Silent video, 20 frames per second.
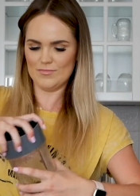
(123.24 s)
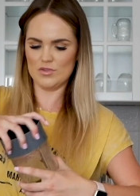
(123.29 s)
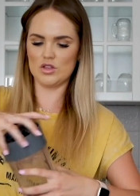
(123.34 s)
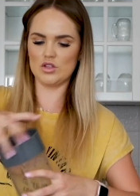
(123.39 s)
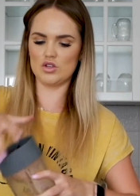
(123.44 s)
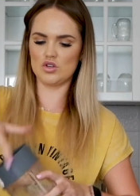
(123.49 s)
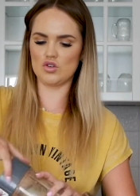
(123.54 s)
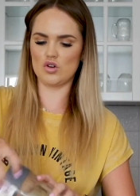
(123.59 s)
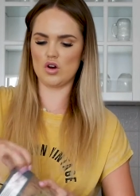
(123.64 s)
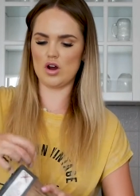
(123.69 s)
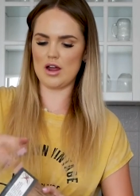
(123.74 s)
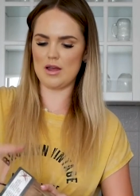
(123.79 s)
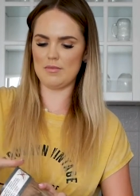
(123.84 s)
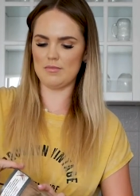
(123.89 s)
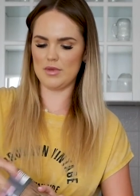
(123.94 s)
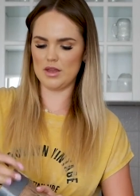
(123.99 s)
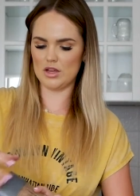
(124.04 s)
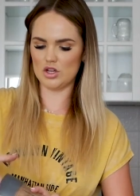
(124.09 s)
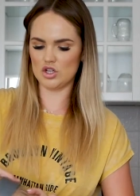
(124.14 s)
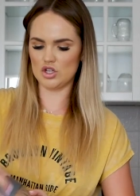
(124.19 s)
the
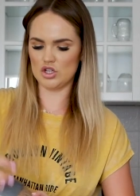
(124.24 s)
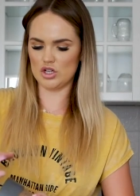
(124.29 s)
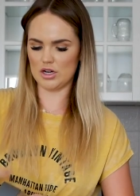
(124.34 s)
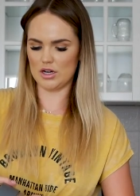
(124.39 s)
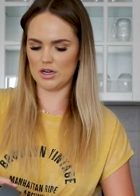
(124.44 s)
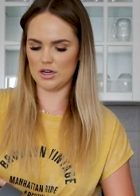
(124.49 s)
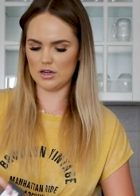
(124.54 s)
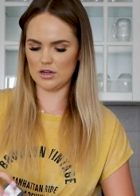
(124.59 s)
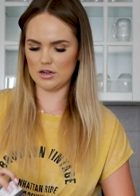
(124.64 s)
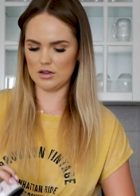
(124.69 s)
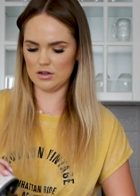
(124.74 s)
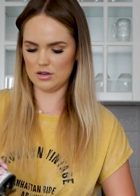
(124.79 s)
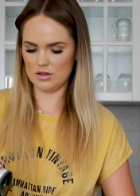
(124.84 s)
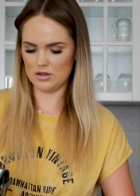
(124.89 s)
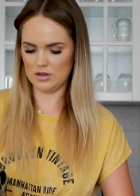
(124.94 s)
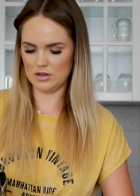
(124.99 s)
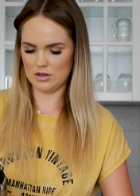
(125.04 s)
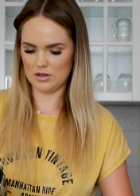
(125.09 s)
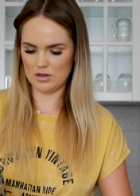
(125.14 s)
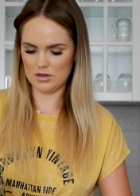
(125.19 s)
dry mixture
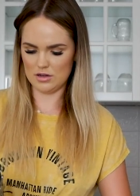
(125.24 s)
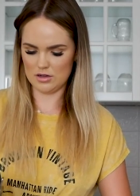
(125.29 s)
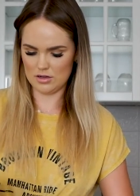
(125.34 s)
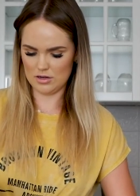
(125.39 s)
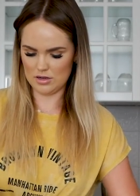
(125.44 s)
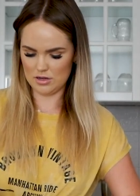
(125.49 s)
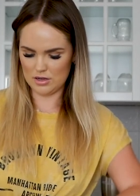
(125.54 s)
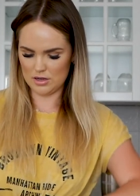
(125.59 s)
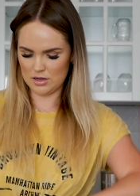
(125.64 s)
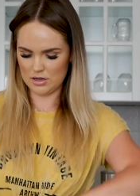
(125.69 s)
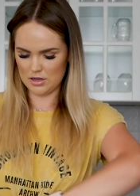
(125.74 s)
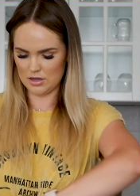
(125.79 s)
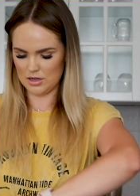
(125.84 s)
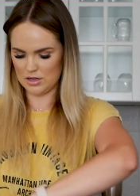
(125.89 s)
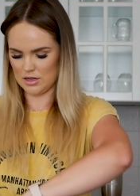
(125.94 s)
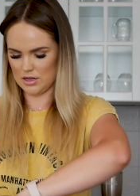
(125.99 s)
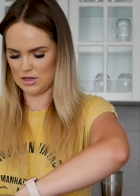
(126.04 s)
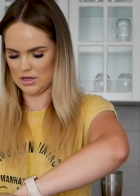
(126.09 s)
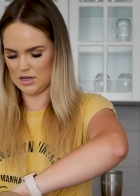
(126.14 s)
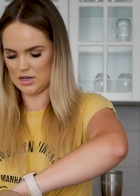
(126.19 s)

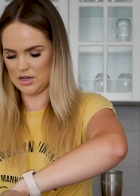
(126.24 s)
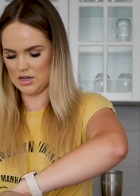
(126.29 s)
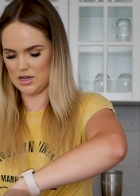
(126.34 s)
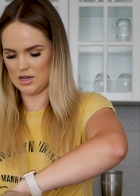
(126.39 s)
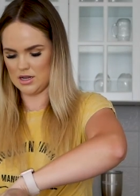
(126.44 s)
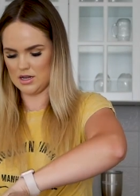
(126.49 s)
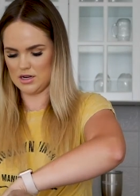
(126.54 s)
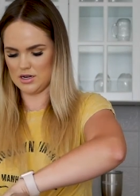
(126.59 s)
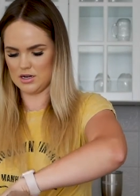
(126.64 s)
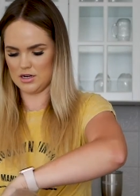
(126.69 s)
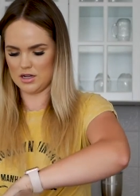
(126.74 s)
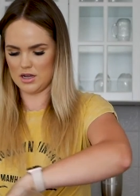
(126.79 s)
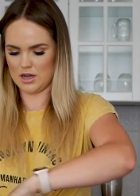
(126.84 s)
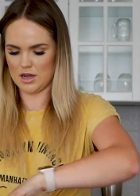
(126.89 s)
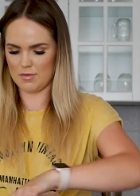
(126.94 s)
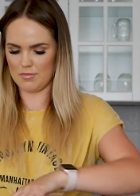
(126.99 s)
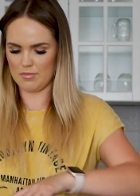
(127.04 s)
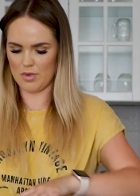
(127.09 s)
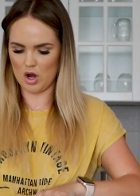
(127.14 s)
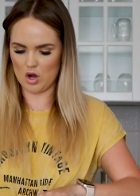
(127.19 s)
in
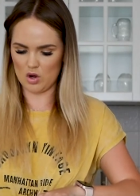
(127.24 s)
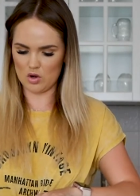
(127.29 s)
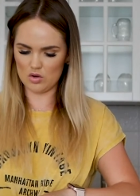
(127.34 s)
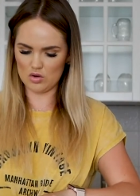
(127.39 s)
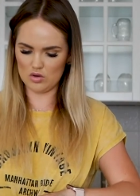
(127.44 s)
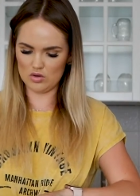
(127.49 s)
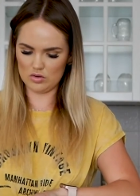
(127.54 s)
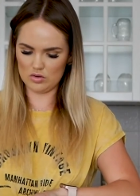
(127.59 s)
a bowl.